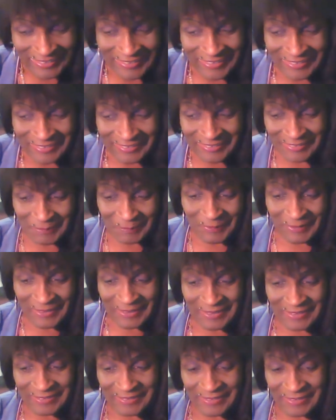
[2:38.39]

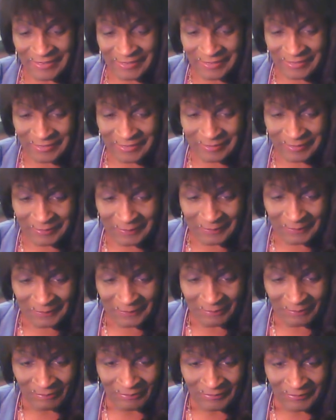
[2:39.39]
explained,
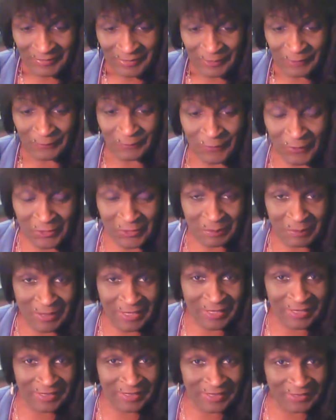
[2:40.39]
the first
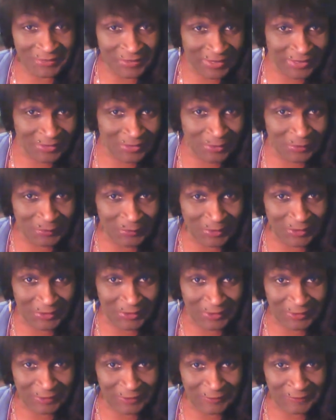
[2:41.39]
mile, I try to go real
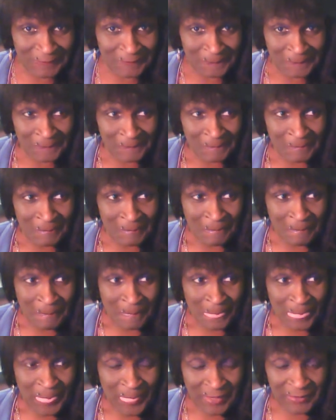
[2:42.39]
hard,
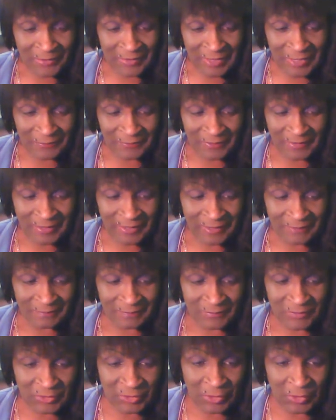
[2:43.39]
and then after that.
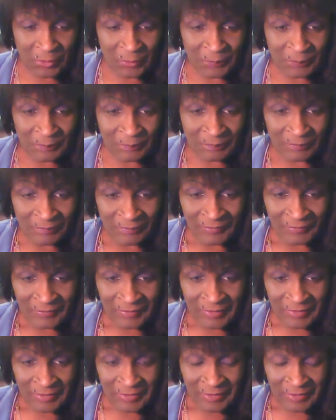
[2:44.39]
So
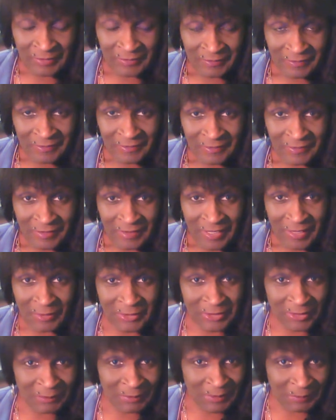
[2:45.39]
I want
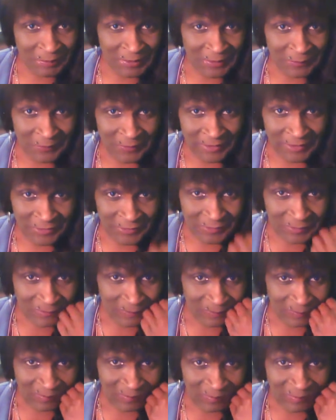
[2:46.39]
to talk about peer pressure
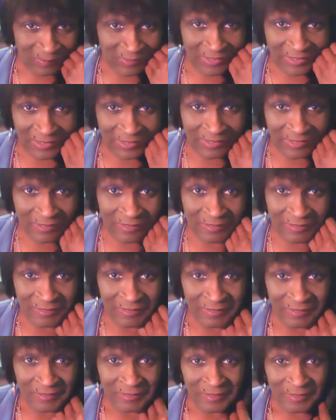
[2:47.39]
and
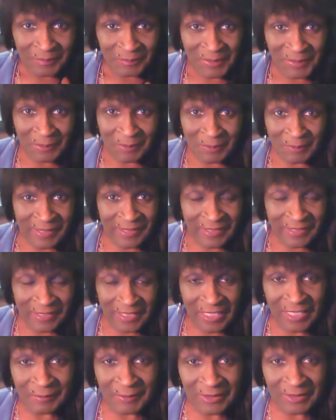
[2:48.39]
people making
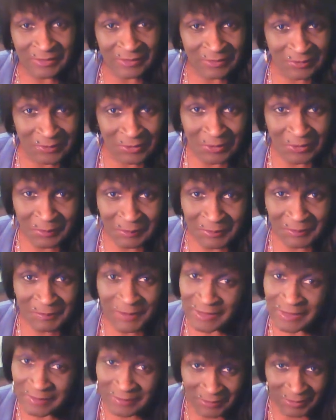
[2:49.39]
comments. Shouldn't be
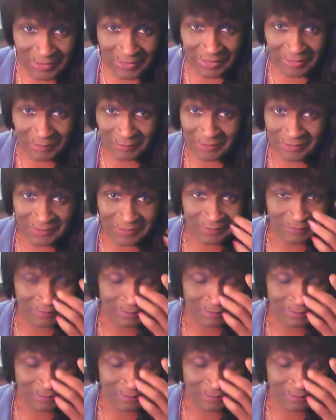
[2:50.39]
making no comments.